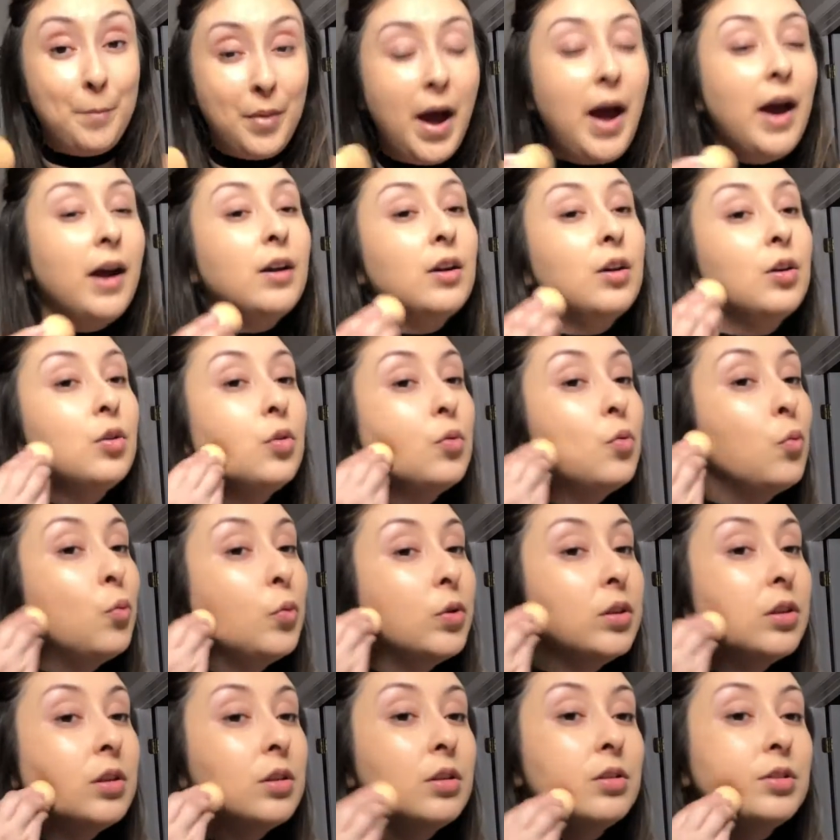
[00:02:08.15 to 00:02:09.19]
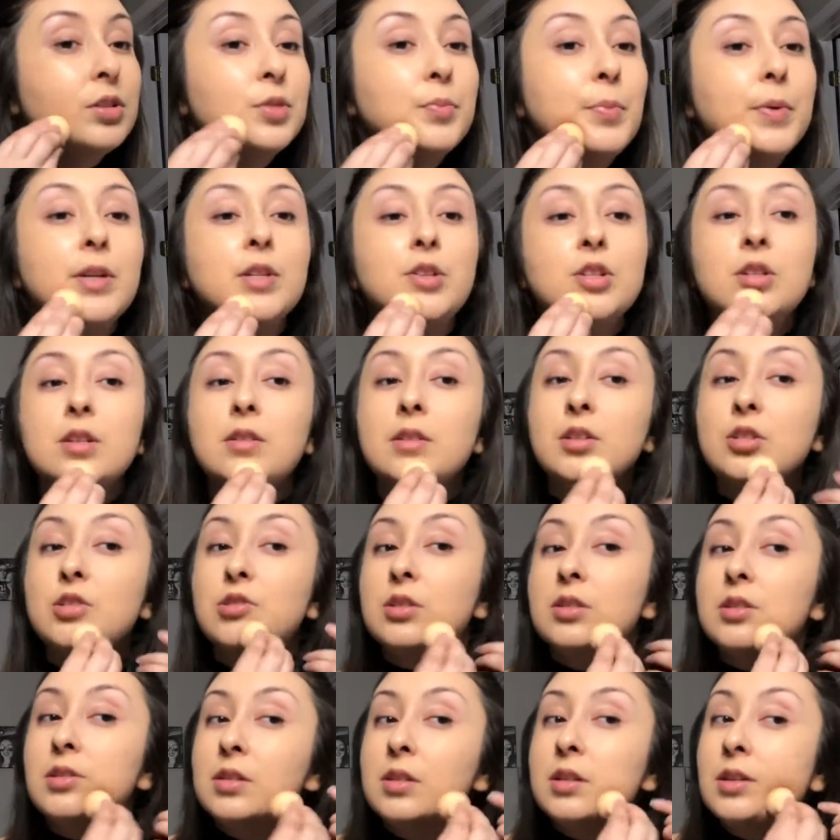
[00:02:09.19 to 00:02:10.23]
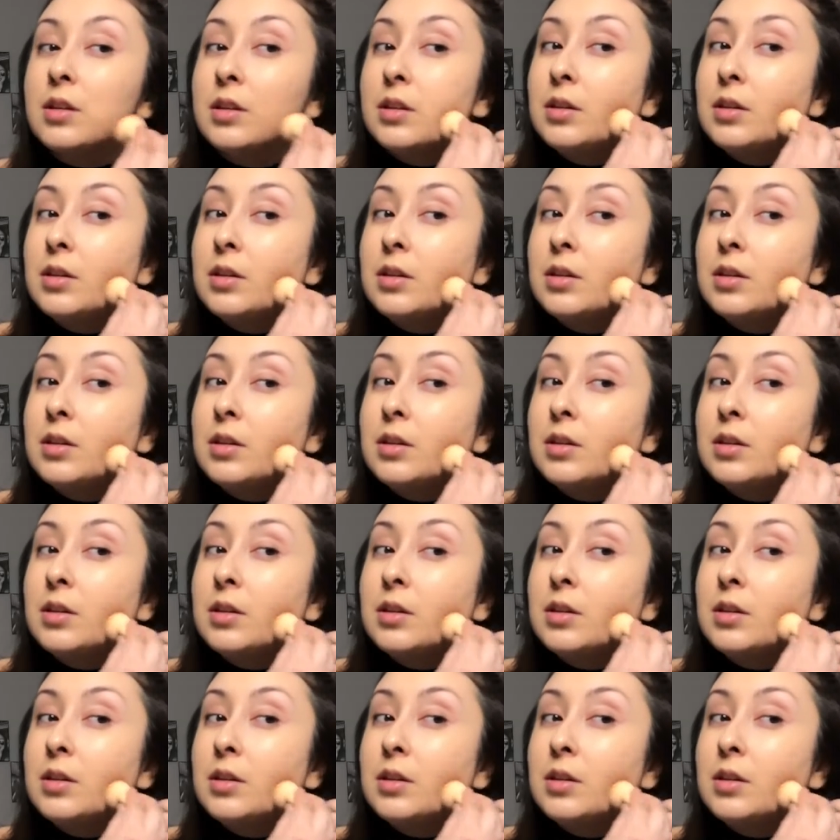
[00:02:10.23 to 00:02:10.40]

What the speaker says: back with a little sponge and just